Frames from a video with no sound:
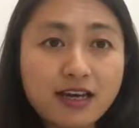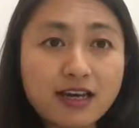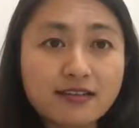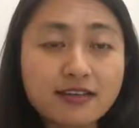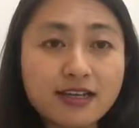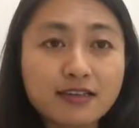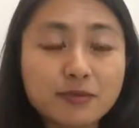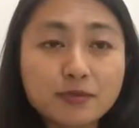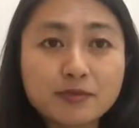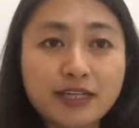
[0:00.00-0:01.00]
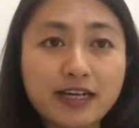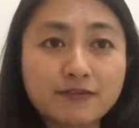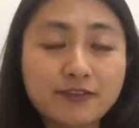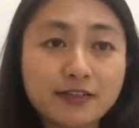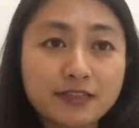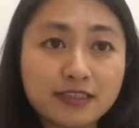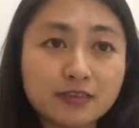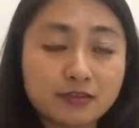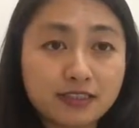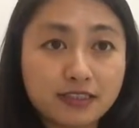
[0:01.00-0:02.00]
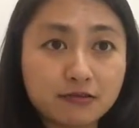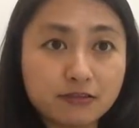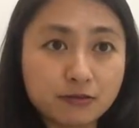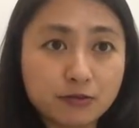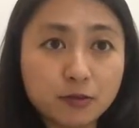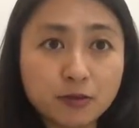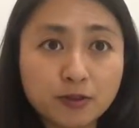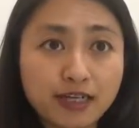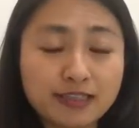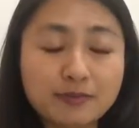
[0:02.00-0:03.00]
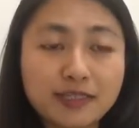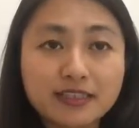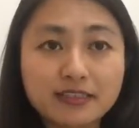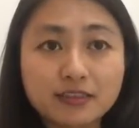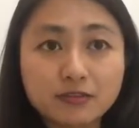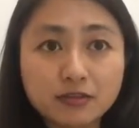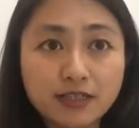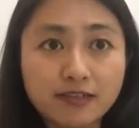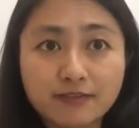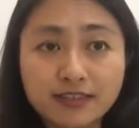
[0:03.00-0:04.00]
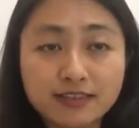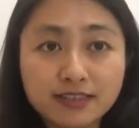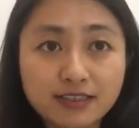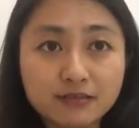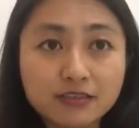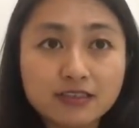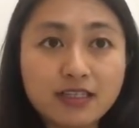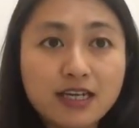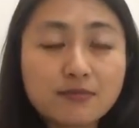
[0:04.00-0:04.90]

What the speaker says: and then you probably have very little sales, or at the beginning you don't have any sales,